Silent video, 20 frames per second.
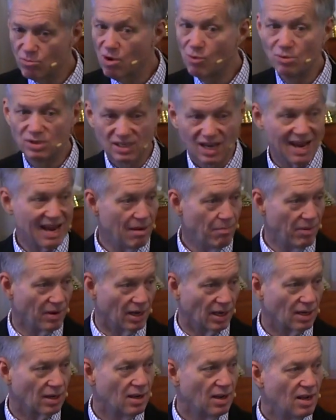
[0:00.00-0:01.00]
what was
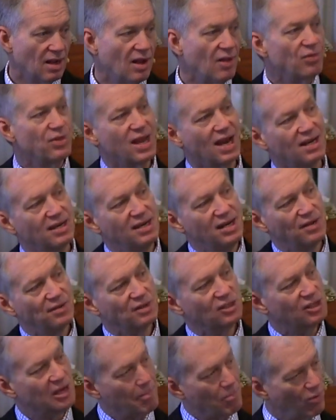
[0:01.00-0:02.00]
happening. The idea of the
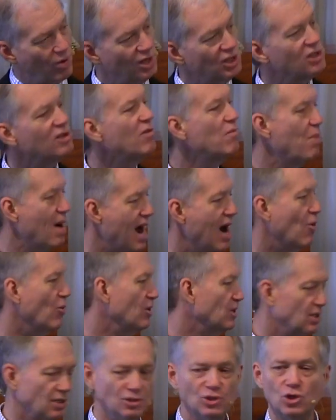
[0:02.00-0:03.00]
separation of
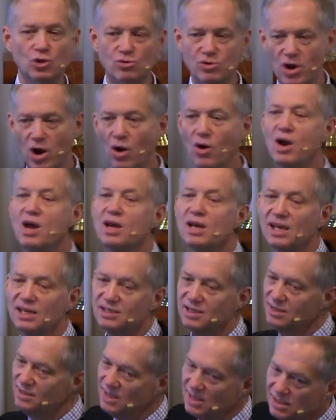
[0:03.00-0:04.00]
powers, as you know, is
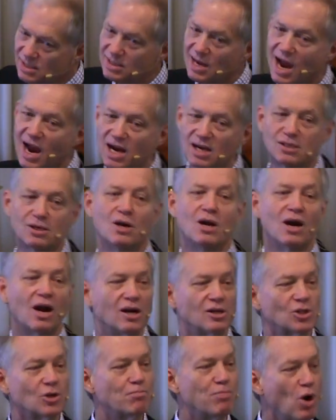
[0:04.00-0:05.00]
that these guys are
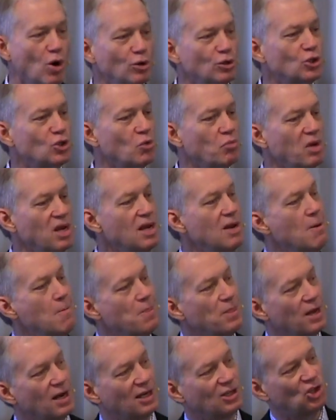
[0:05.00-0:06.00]
supposed to be
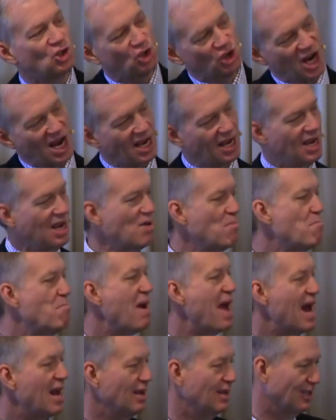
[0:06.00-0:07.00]
a check and
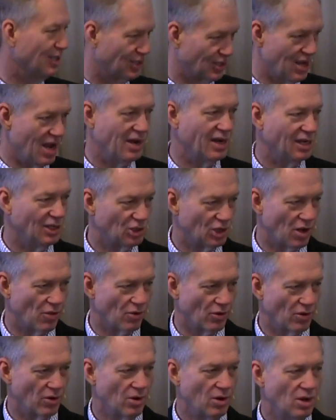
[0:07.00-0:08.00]
balance on each
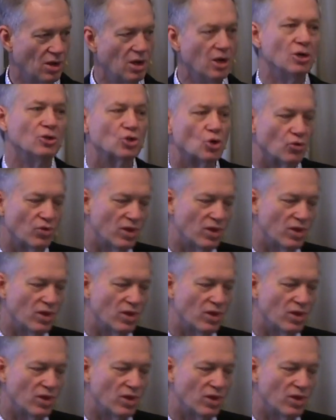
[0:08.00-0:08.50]
other so